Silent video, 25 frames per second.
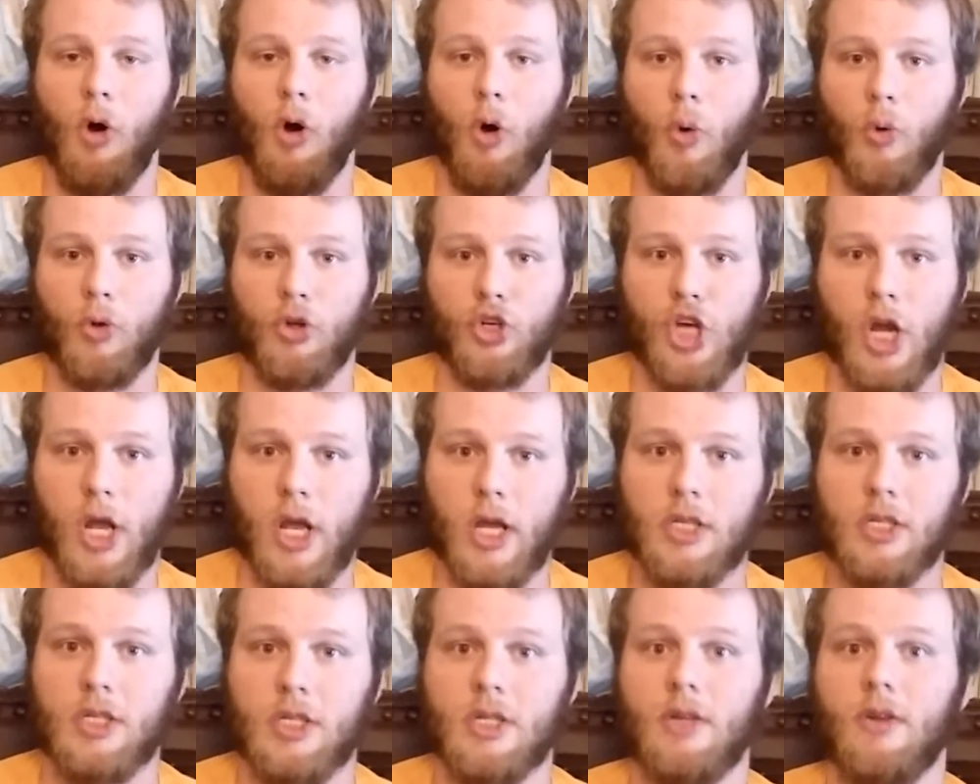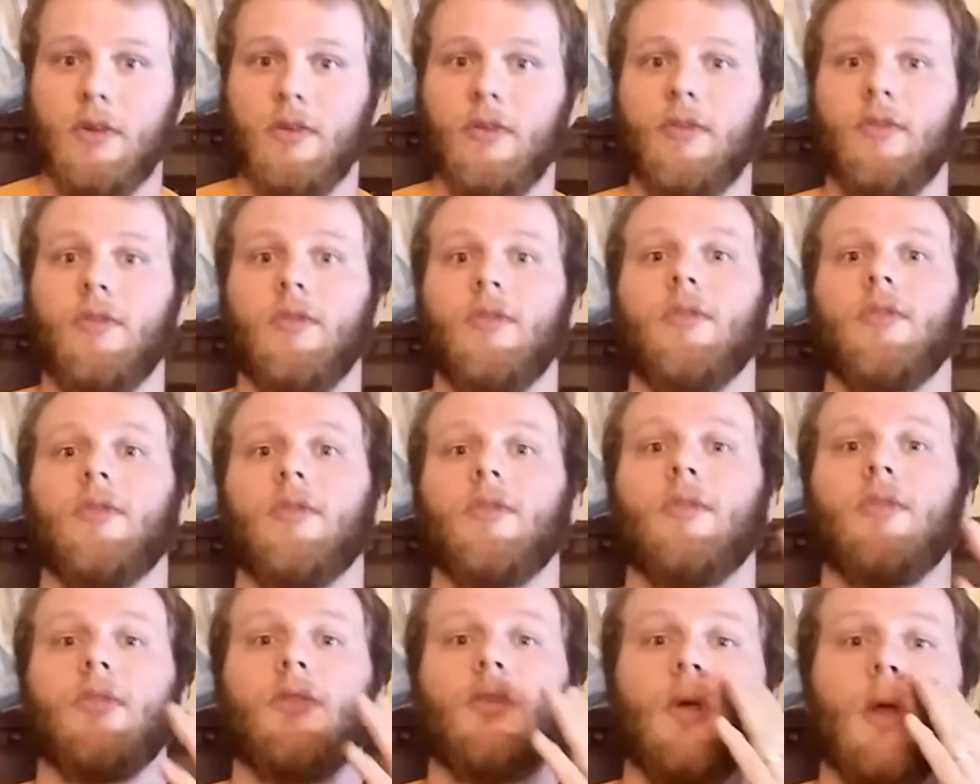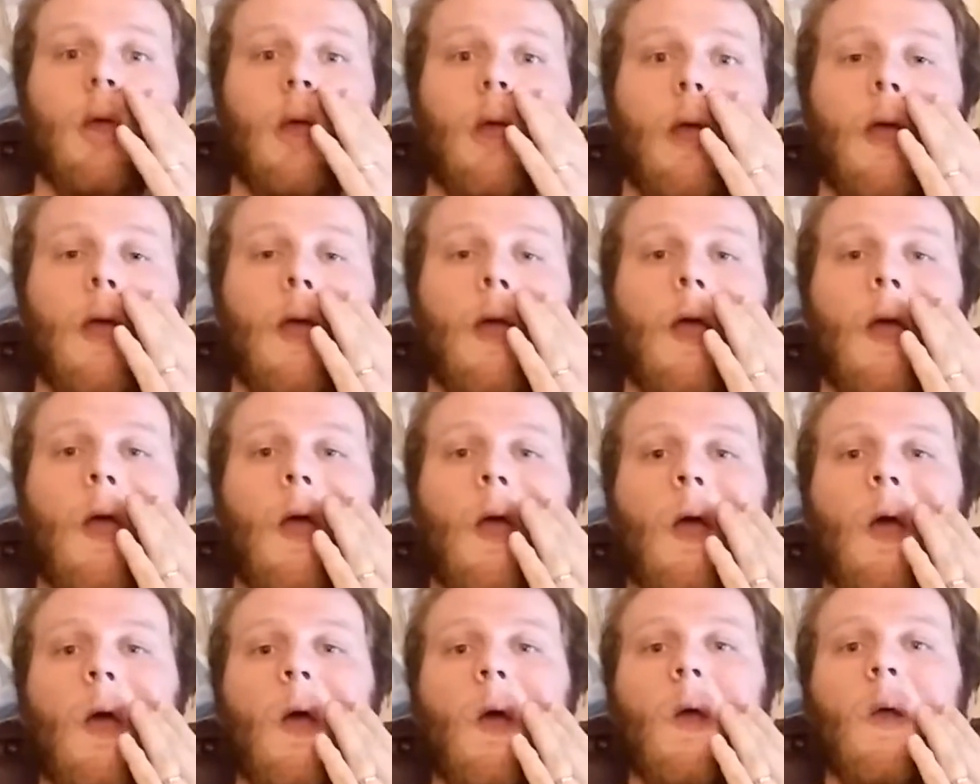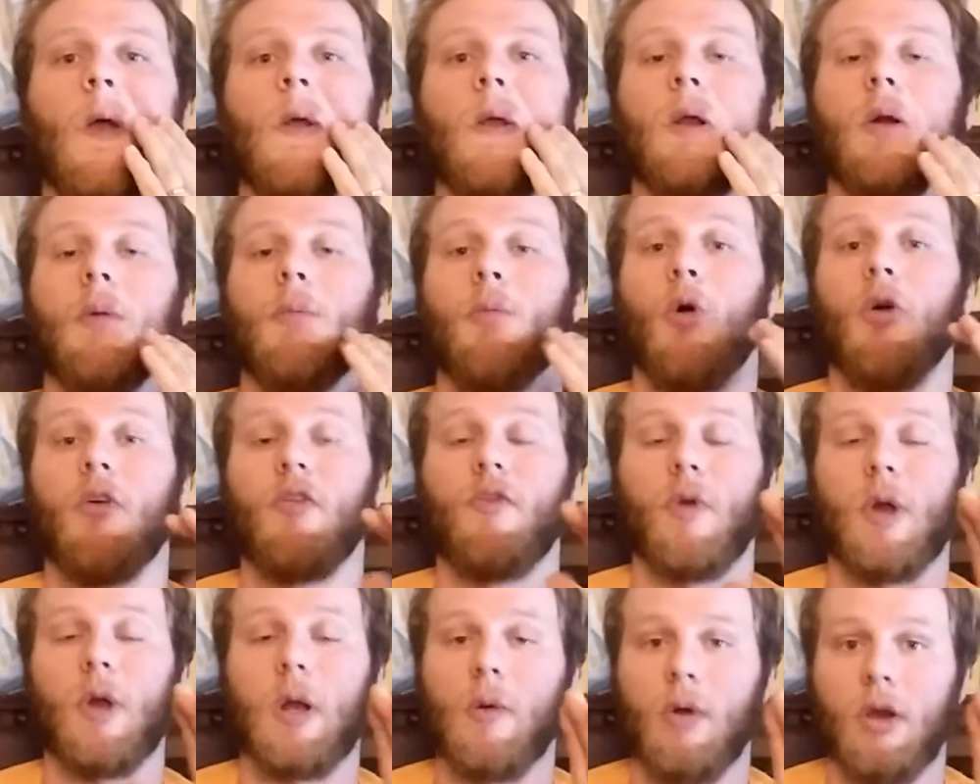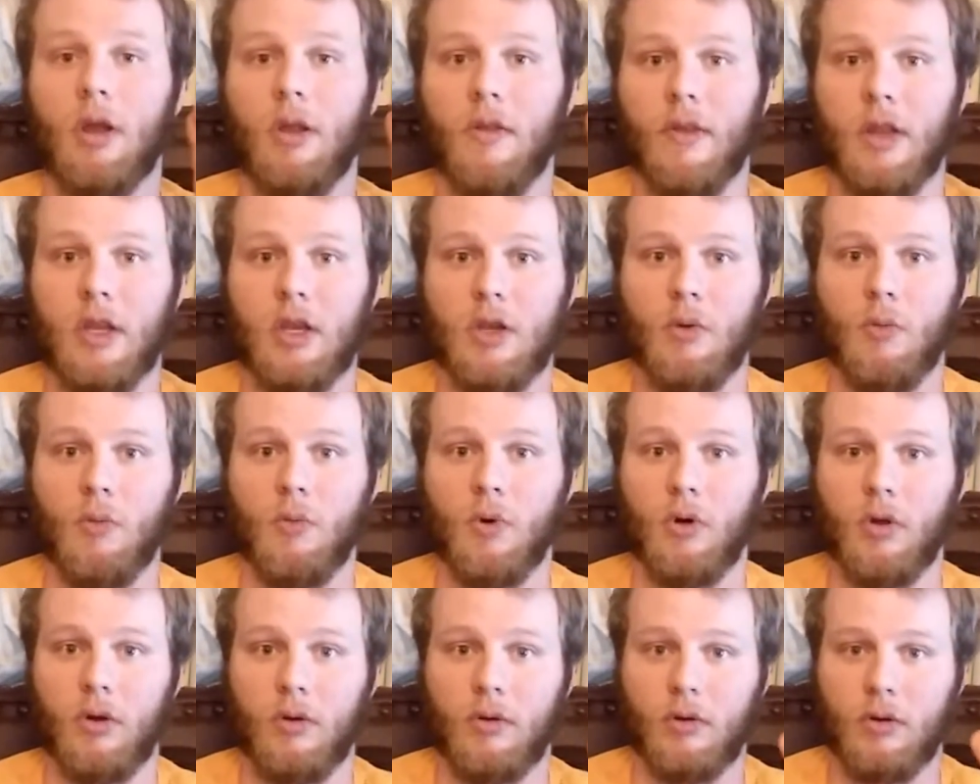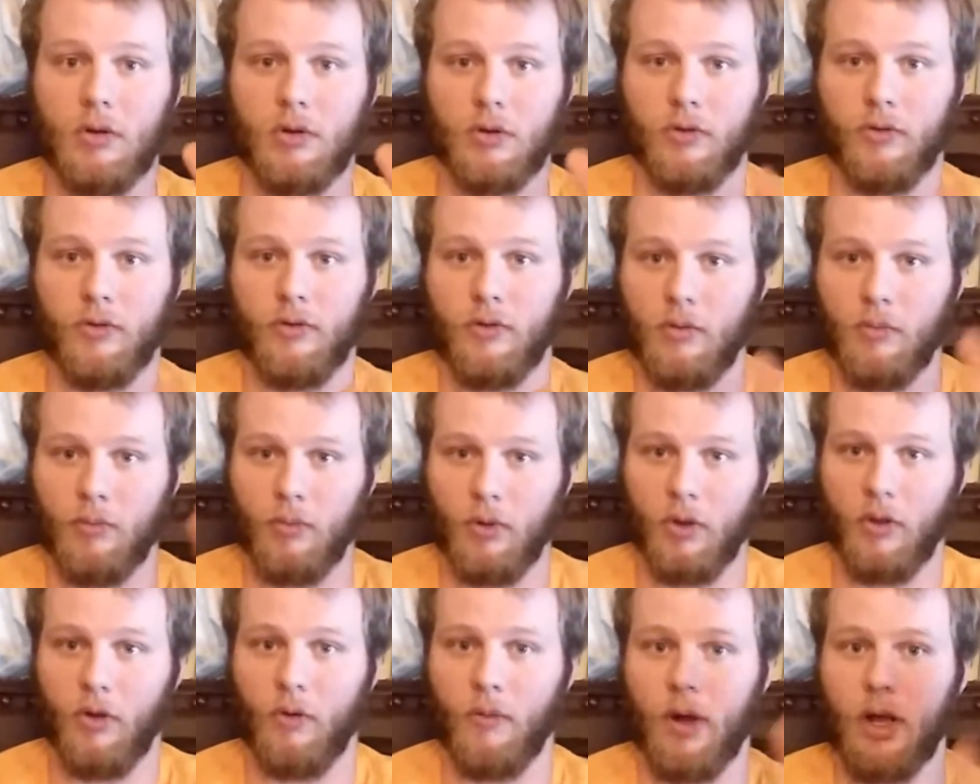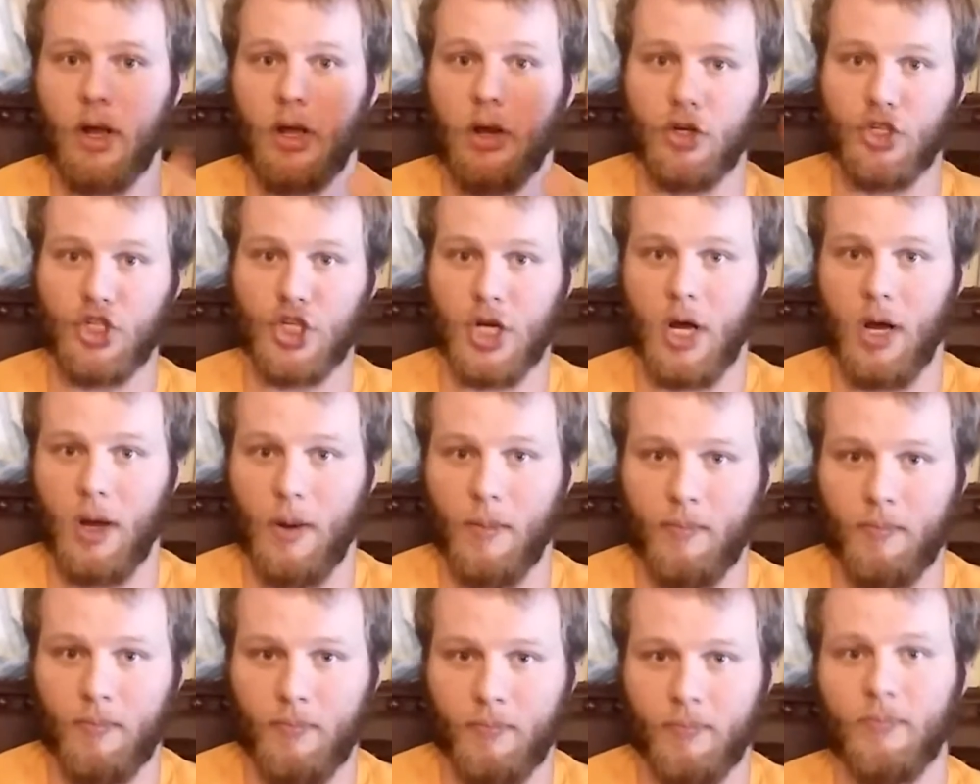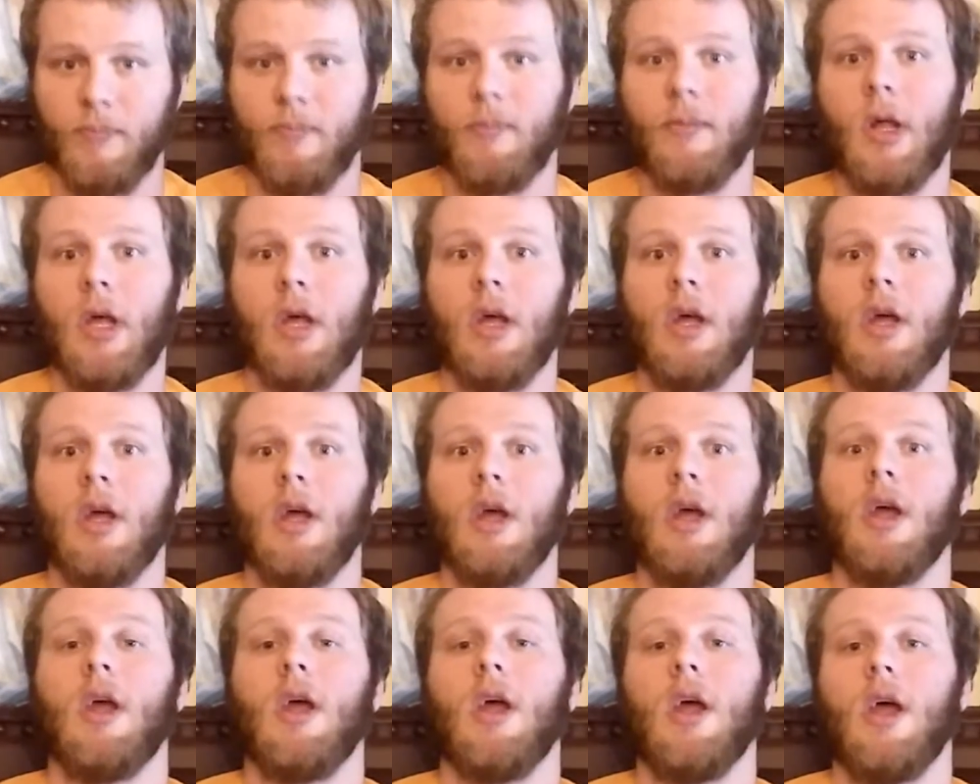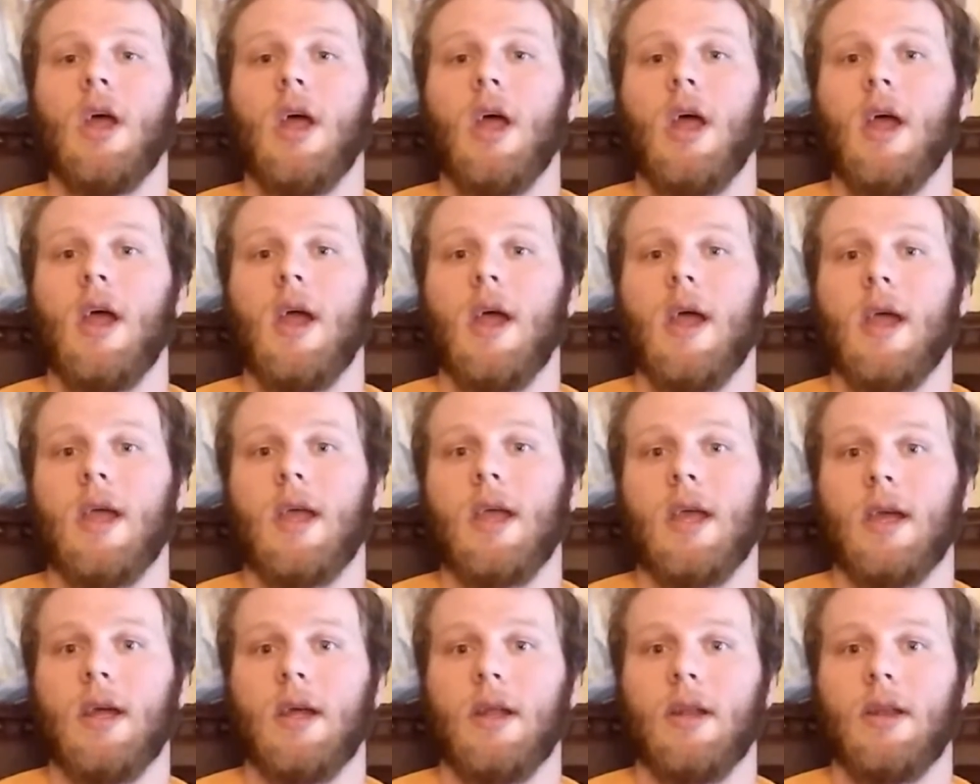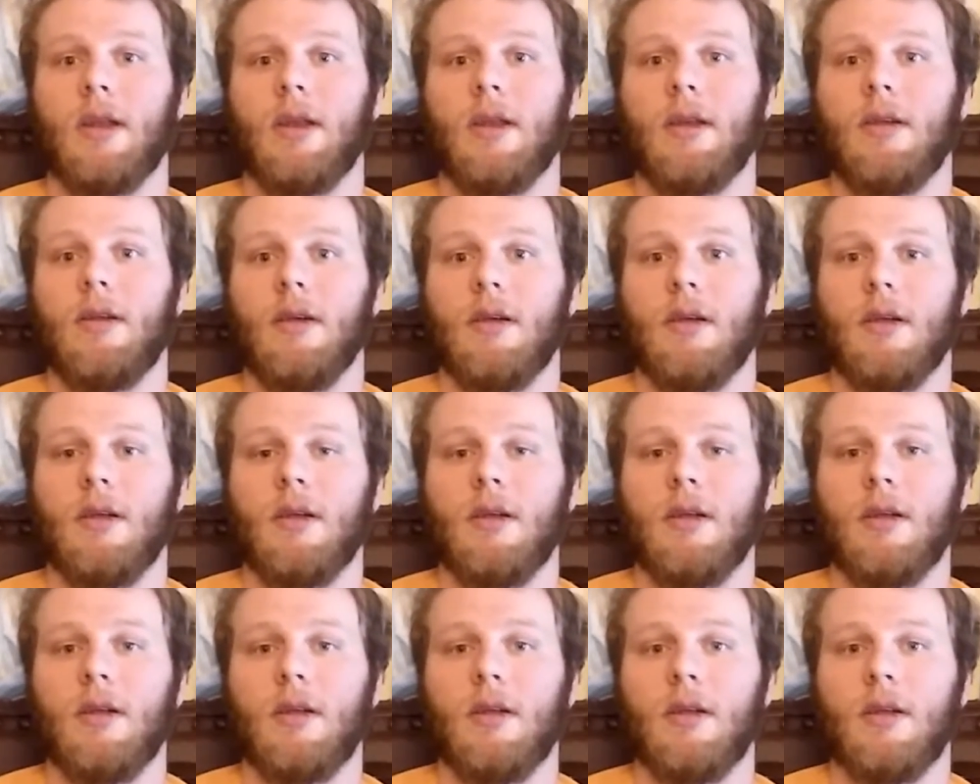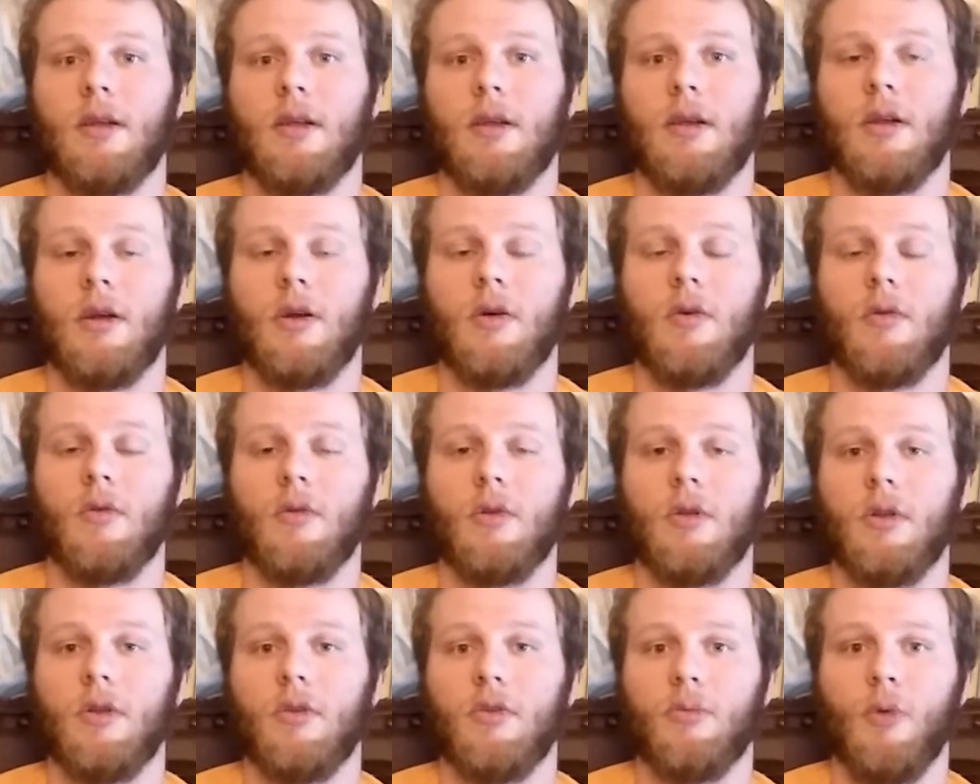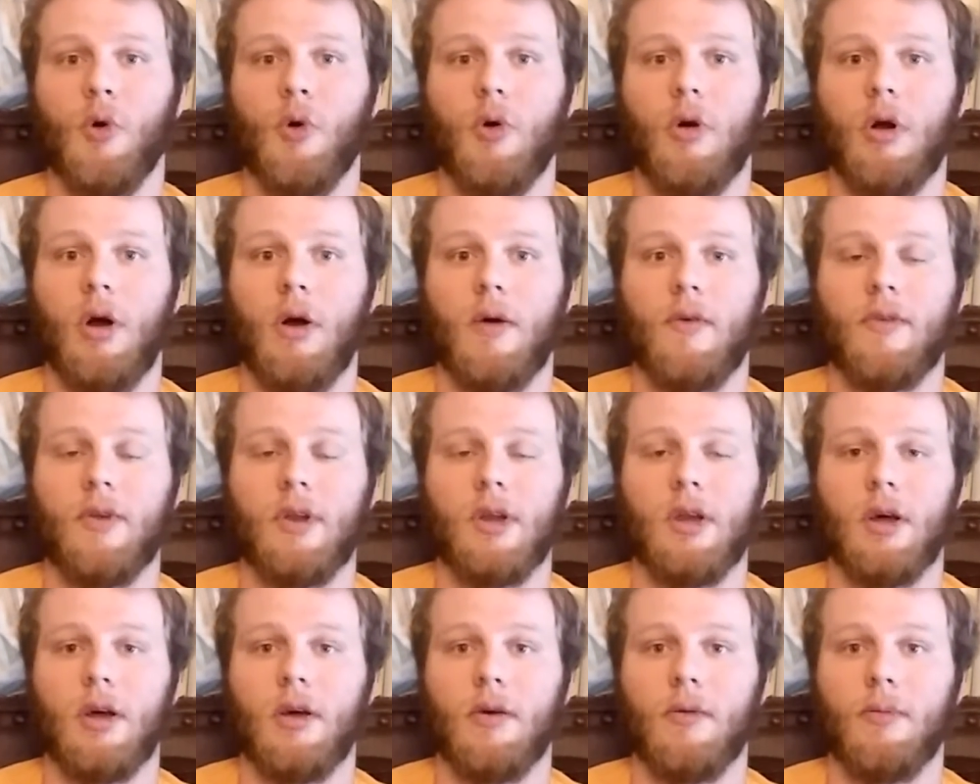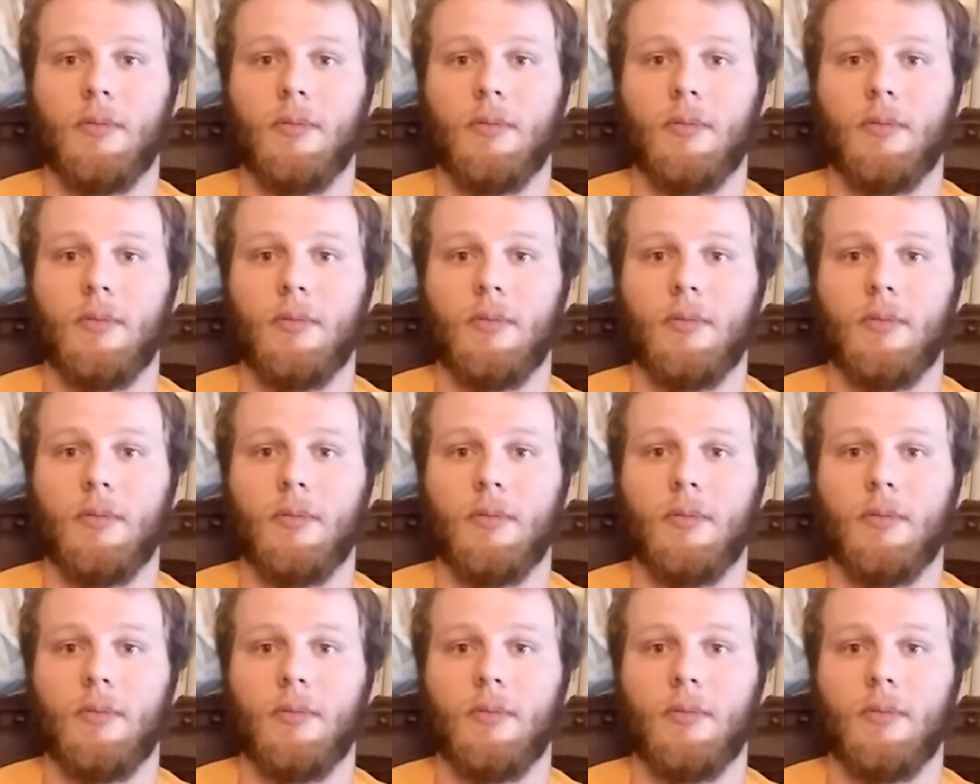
oil changes, more frequently than you would just with a regular job. And there's more often